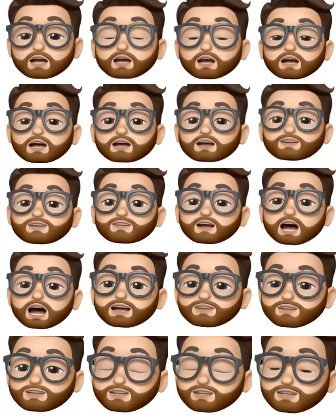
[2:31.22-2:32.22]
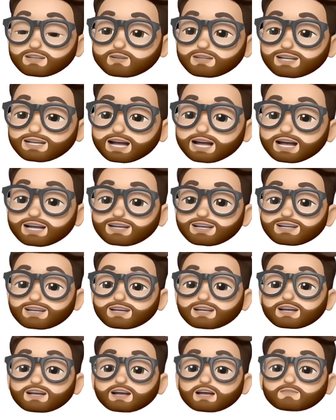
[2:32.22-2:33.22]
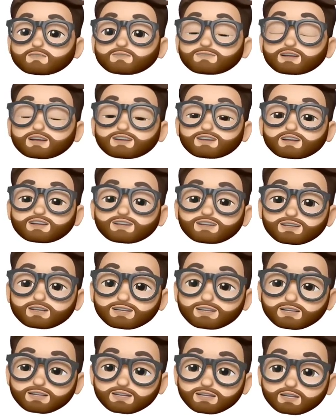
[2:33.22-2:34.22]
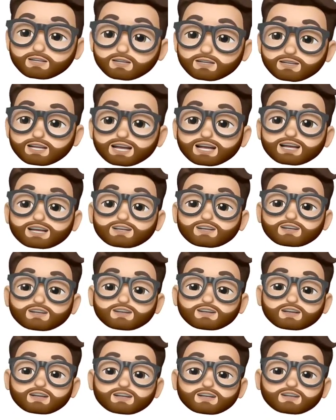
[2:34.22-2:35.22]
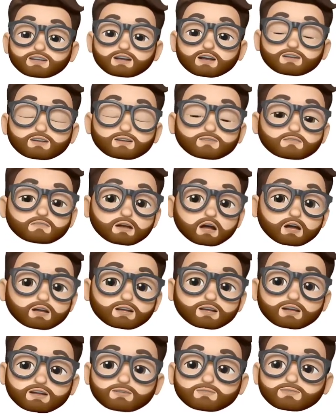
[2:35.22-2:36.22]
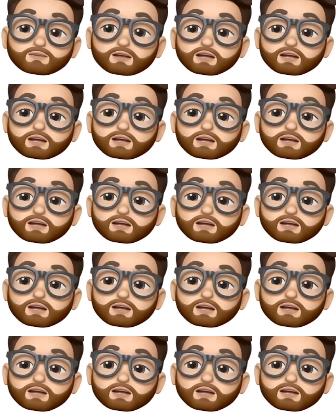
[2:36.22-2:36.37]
So after doing that, there's also another tool that I can use, and it's called the marker.